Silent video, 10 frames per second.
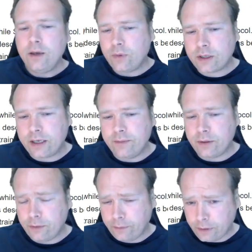What can we
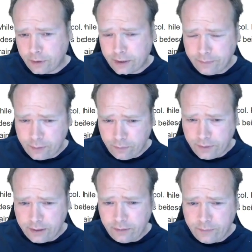do
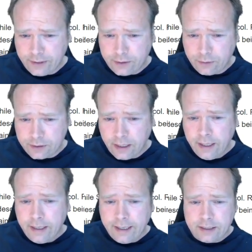with the resource?
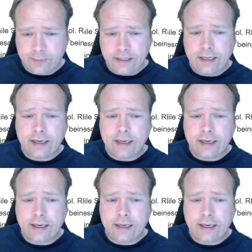It's a bit like